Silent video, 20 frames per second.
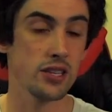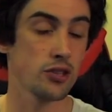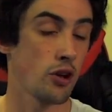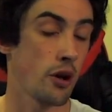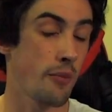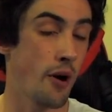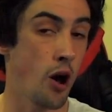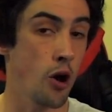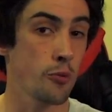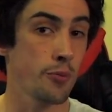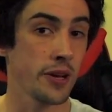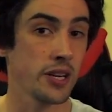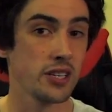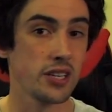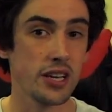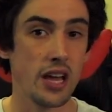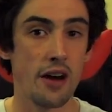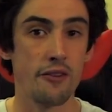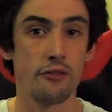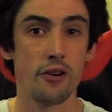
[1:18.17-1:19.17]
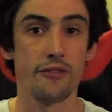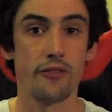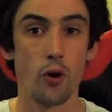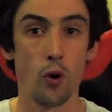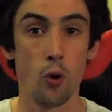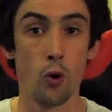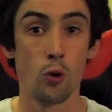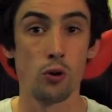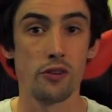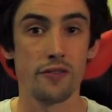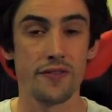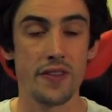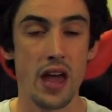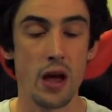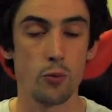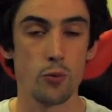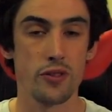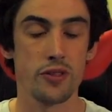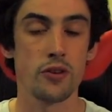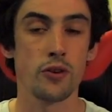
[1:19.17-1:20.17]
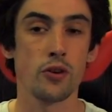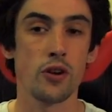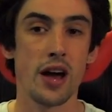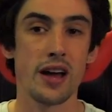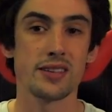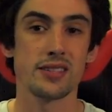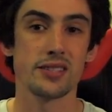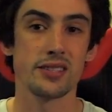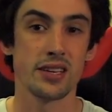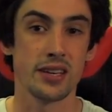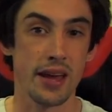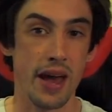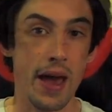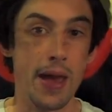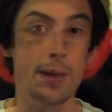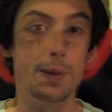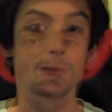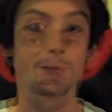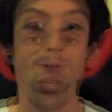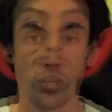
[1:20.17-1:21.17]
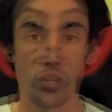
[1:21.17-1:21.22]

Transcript: so I'm hoping to cover off all of that with you guys today.